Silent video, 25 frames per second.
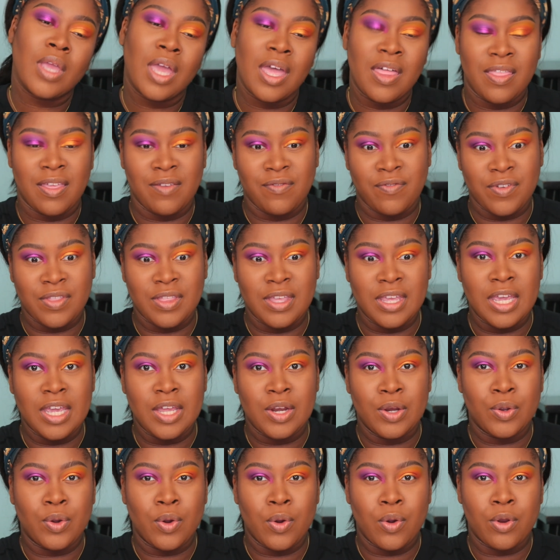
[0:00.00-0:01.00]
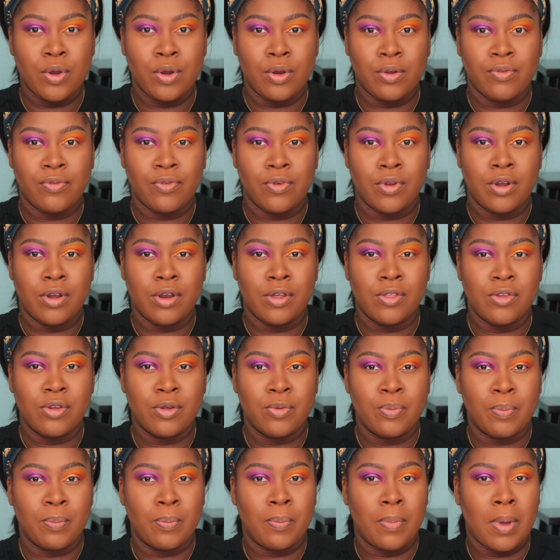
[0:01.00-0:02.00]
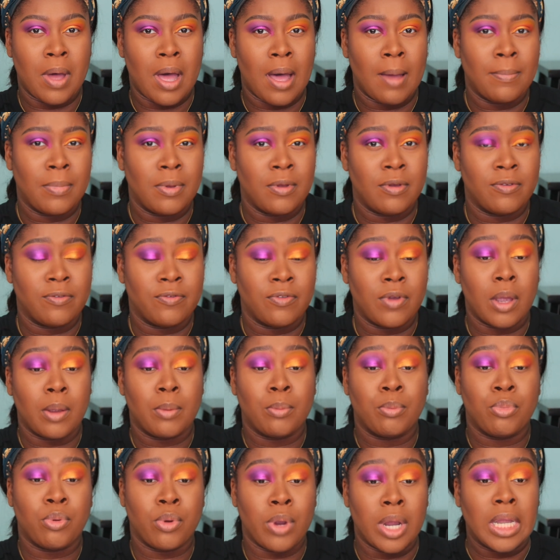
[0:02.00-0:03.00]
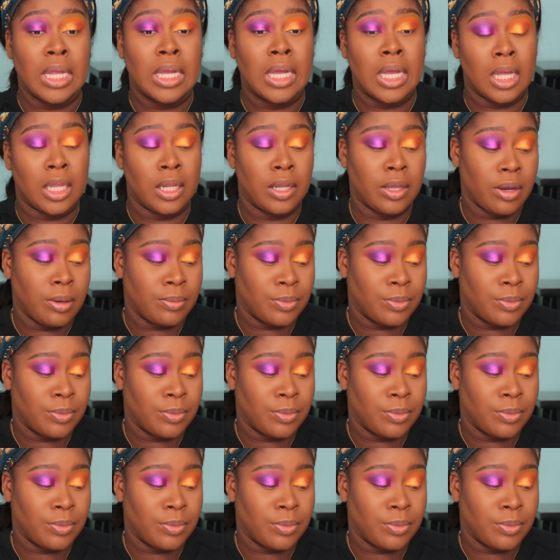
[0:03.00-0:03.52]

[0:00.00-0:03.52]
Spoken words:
And then for the inner corner, for another pop of bright color,